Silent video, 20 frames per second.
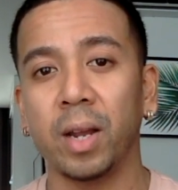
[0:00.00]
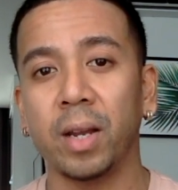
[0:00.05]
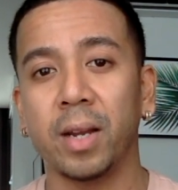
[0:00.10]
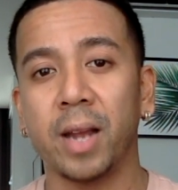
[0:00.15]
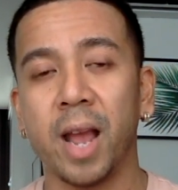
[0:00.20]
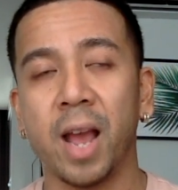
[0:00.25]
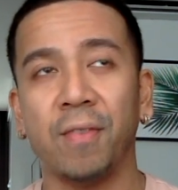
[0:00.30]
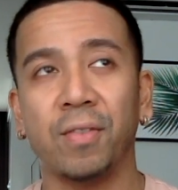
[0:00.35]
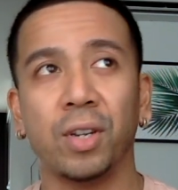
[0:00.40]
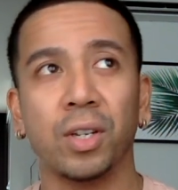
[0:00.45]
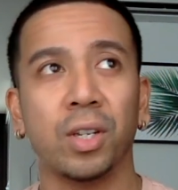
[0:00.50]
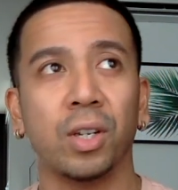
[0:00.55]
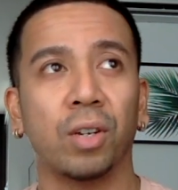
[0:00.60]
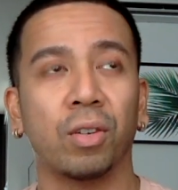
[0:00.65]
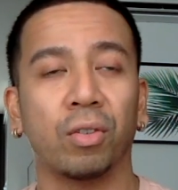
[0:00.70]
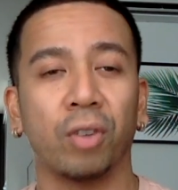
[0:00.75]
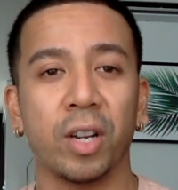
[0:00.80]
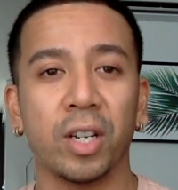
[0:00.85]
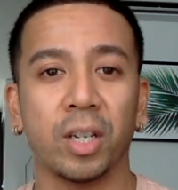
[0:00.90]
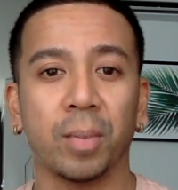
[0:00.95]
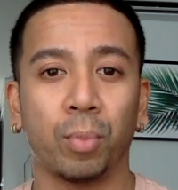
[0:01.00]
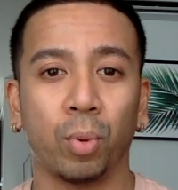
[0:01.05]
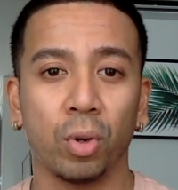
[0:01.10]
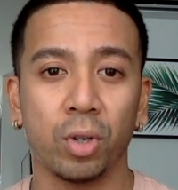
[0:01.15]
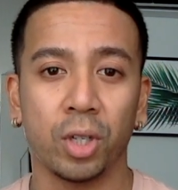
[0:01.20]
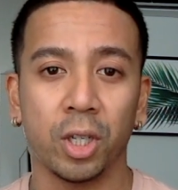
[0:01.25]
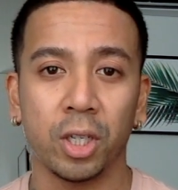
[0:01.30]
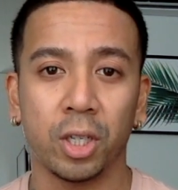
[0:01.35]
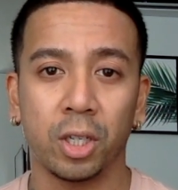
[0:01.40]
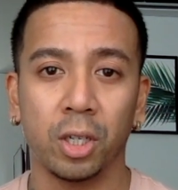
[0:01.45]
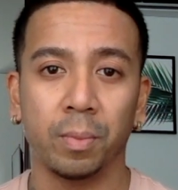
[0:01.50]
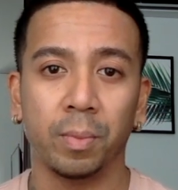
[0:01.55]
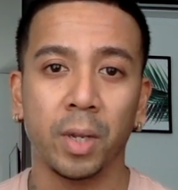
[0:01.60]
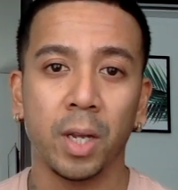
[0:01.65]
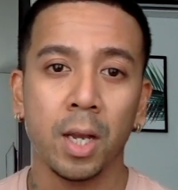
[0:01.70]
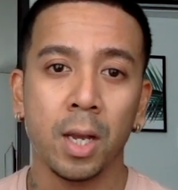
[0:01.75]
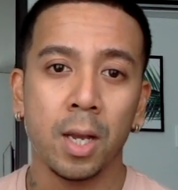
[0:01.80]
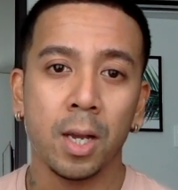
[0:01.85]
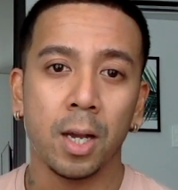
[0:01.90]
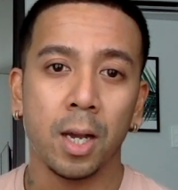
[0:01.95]
They have such a great support system.
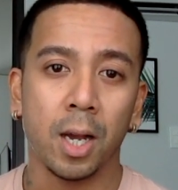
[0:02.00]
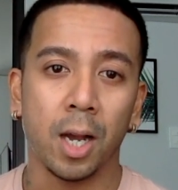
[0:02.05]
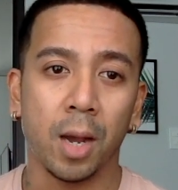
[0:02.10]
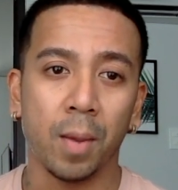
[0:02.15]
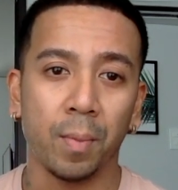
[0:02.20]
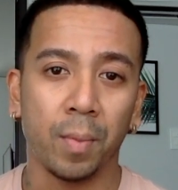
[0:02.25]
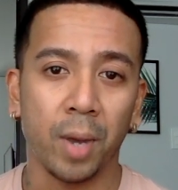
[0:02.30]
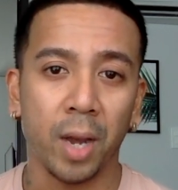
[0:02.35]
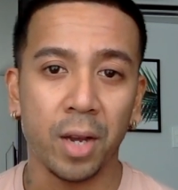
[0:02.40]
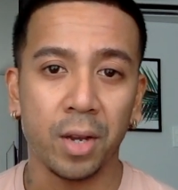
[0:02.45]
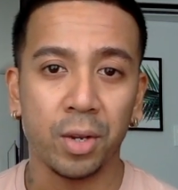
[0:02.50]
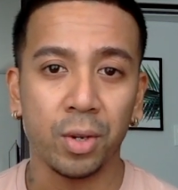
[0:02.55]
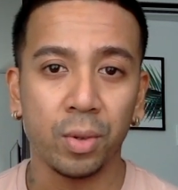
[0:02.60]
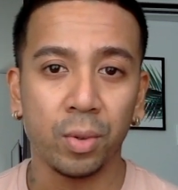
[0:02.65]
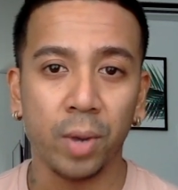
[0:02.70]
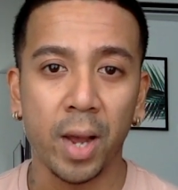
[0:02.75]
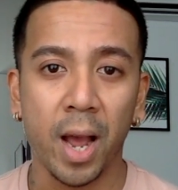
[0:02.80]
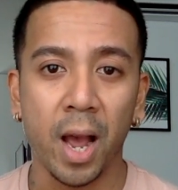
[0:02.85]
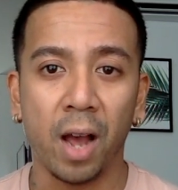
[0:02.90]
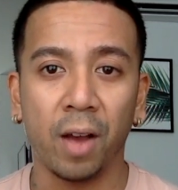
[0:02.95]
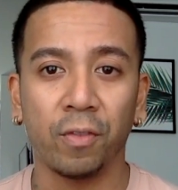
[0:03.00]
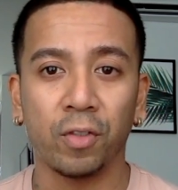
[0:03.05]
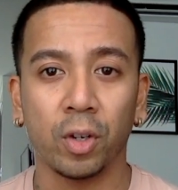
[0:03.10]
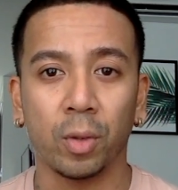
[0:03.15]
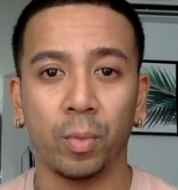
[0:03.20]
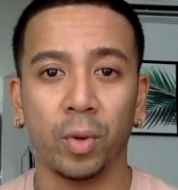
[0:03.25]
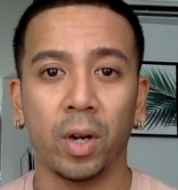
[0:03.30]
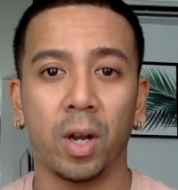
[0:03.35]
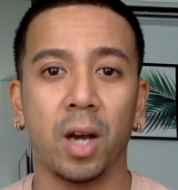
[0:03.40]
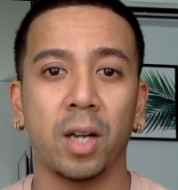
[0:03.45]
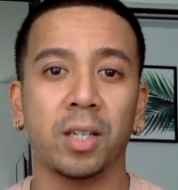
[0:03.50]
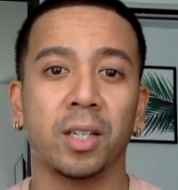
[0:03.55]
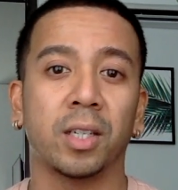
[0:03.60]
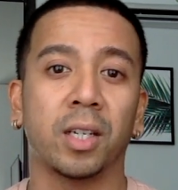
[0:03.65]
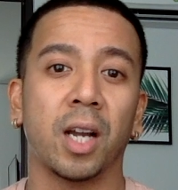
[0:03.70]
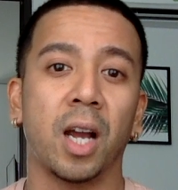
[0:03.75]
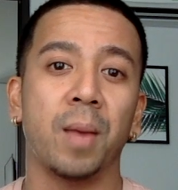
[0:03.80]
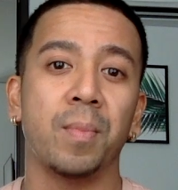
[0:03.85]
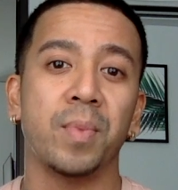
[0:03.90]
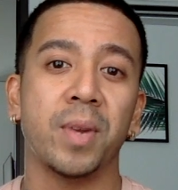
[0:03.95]
I do have someone on
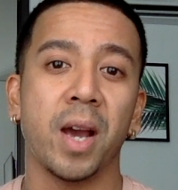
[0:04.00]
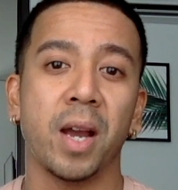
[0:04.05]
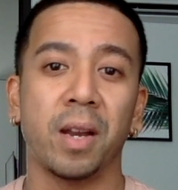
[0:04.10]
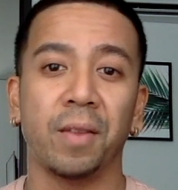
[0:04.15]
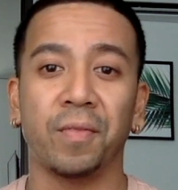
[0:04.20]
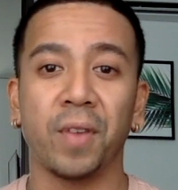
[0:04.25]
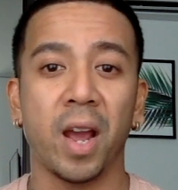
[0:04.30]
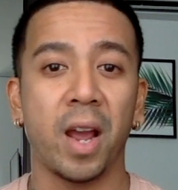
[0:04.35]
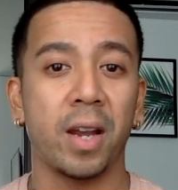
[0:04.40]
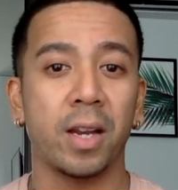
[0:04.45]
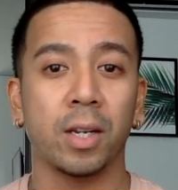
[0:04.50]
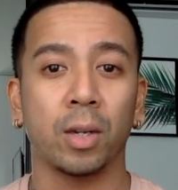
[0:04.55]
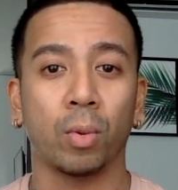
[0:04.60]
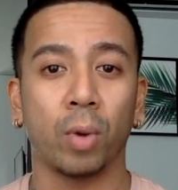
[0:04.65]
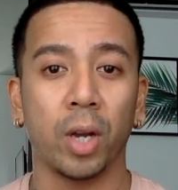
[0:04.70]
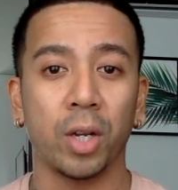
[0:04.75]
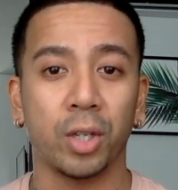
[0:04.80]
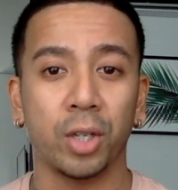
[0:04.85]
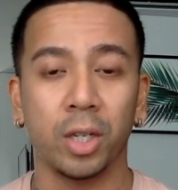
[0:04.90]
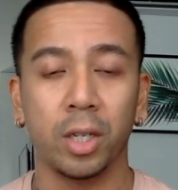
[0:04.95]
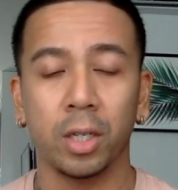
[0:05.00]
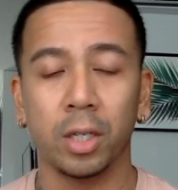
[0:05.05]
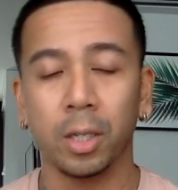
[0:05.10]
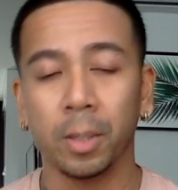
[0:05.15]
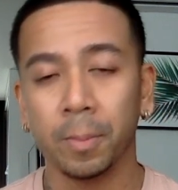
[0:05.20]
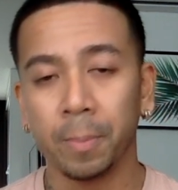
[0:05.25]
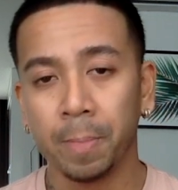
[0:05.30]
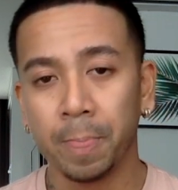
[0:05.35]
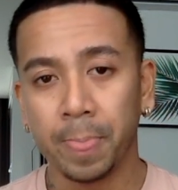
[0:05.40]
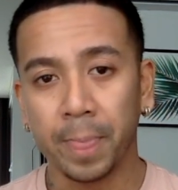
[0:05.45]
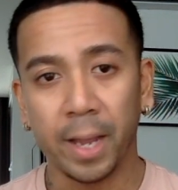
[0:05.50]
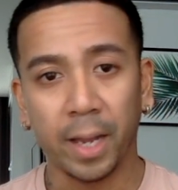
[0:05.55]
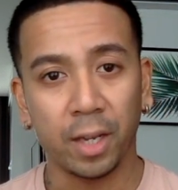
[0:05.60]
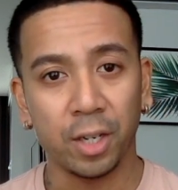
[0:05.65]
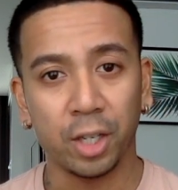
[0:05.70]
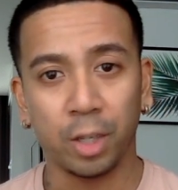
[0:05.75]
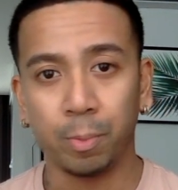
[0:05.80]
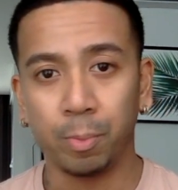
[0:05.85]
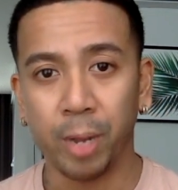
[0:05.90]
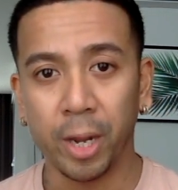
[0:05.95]
Skype that if I had any questions, I
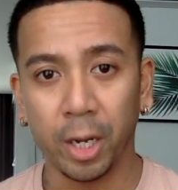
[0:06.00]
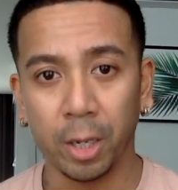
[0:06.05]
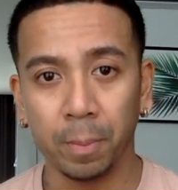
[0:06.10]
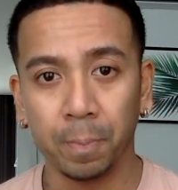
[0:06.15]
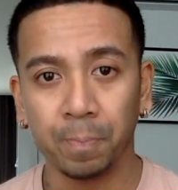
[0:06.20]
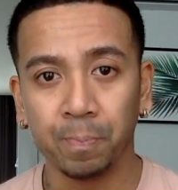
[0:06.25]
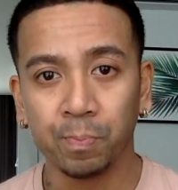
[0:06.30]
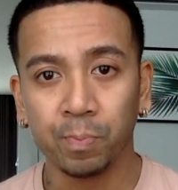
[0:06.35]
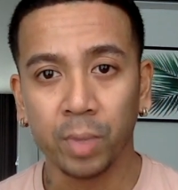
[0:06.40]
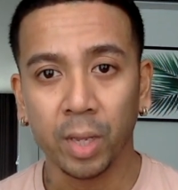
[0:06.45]
can just ping them.